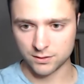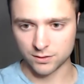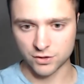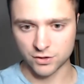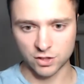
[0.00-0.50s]

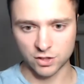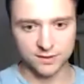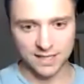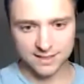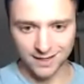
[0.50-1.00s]
So I'll share my whole
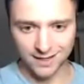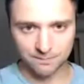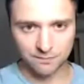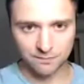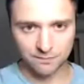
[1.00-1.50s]

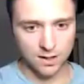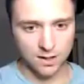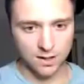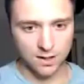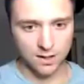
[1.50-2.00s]
desktop.
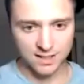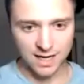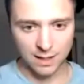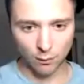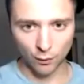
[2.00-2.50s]
And
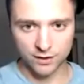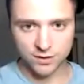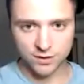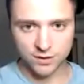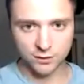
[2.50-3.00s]
today what we're going to
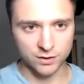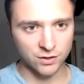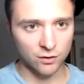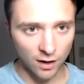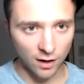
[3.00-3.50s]
do is we're going to
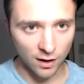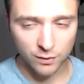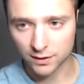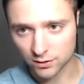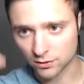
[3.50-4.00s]
start off
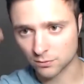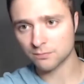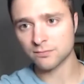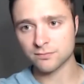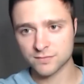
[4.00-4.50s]
with a
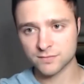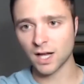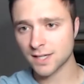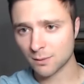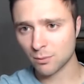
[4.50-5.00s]
little
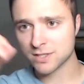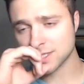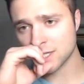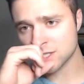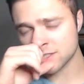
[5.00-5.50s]
slide deck
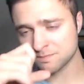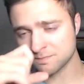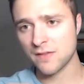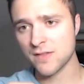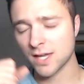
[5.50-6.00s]

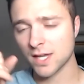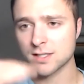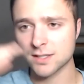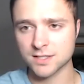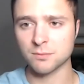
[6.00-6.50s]
presentation and then get
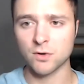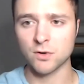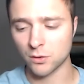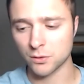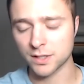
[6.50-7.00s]
into some
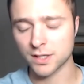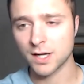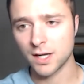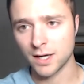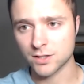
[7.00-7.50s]
code
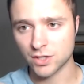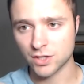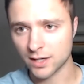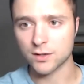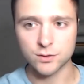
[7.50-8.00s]
and show
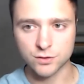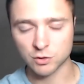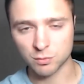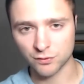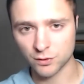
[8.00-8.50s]
you how you can
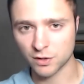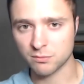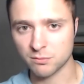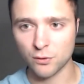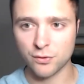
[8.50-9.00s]
use
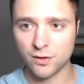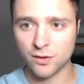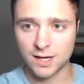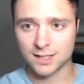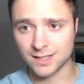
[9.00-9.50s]
Superfluid, both
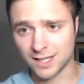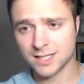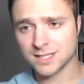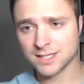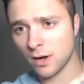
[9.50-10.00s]
the
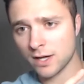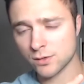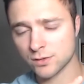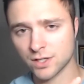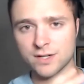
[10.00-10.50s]
easy way
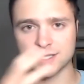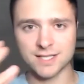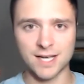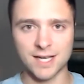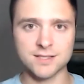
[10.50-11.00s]
using our
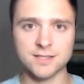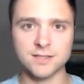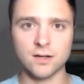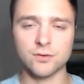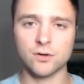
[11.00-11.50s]
SDKs and
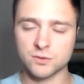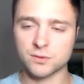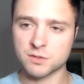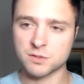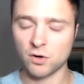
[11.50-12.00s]
stuff, and also
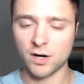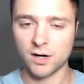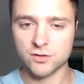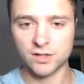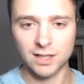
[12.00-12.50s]
at the smart
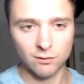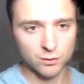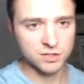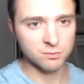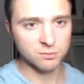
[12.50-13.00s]
contract level
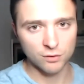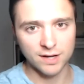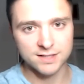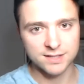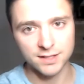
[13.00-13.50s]
with some more
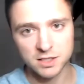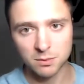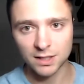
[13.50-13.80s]
advanced things.